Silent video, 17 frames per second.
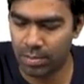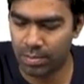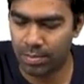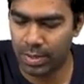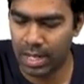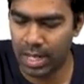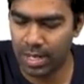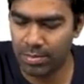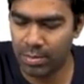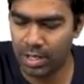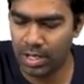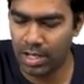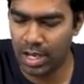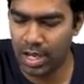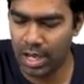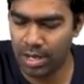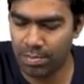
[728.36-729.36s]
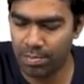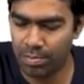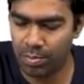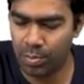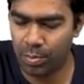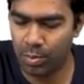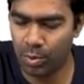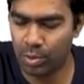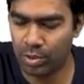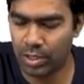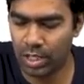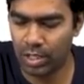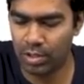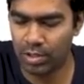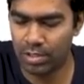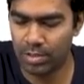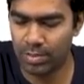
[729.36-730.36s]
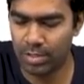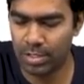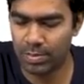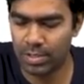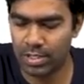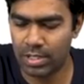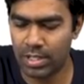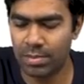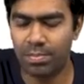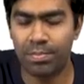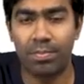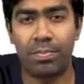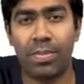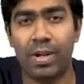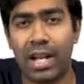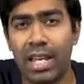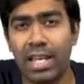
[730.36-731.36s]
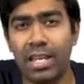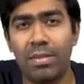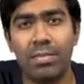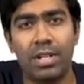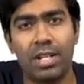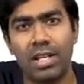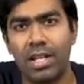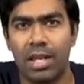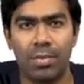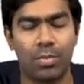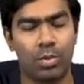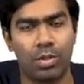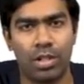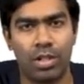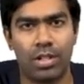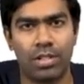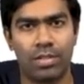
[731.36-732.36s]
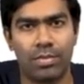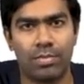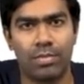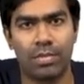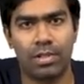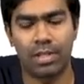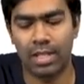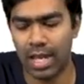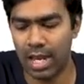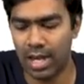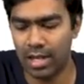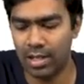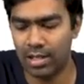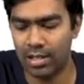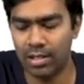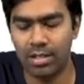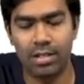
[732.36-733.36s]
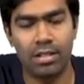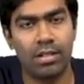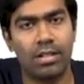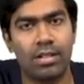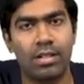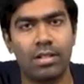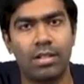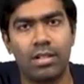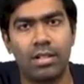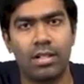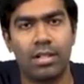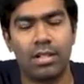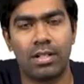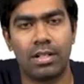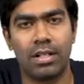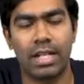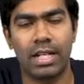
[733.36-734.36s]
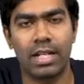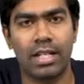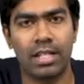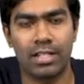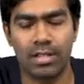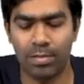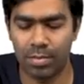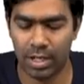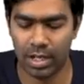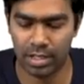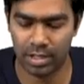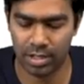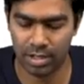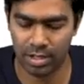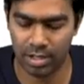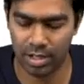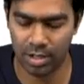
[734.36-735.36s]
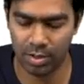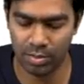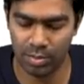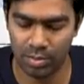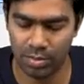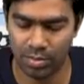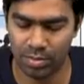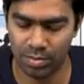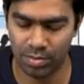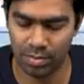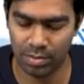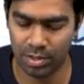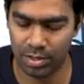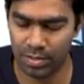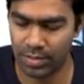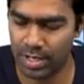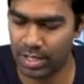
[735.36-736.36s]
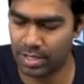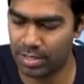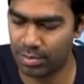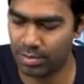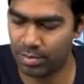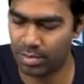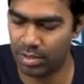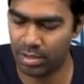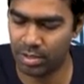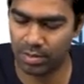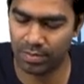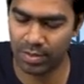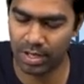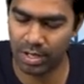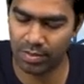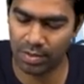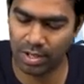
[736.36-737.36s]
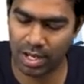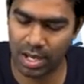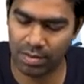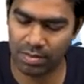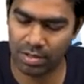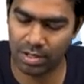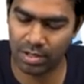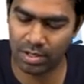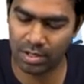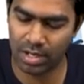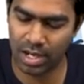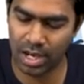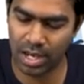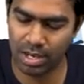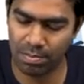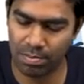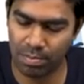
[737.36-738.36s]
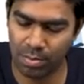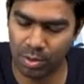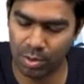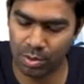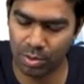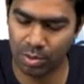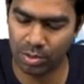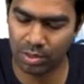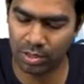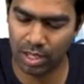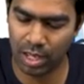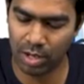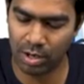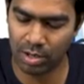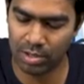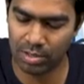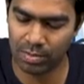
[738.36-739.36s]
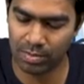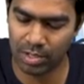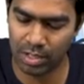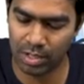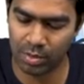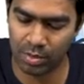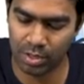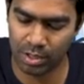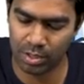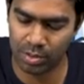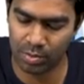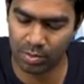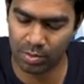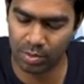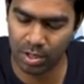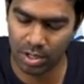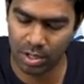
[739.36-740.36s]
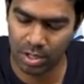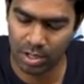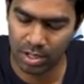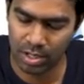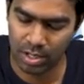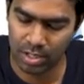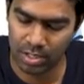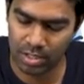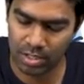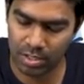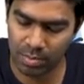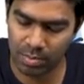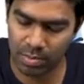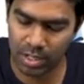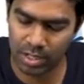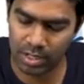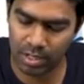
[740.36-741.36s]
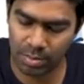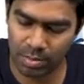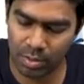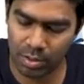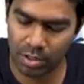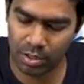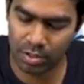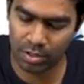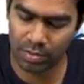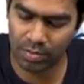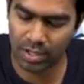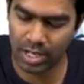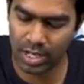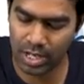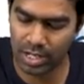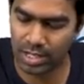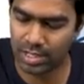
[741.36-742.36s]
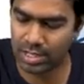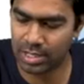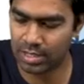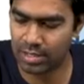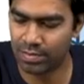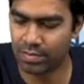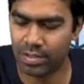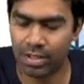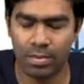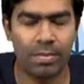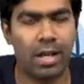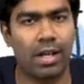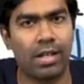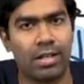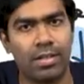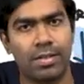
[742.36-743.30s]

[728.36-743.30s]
primary hypothyroidism, especially primary hypothyroidism, can increase the prolactin. How? It's very simple. Whenever you have a hypothyroidism, they are going to stimulate the production of TRH as a feedback.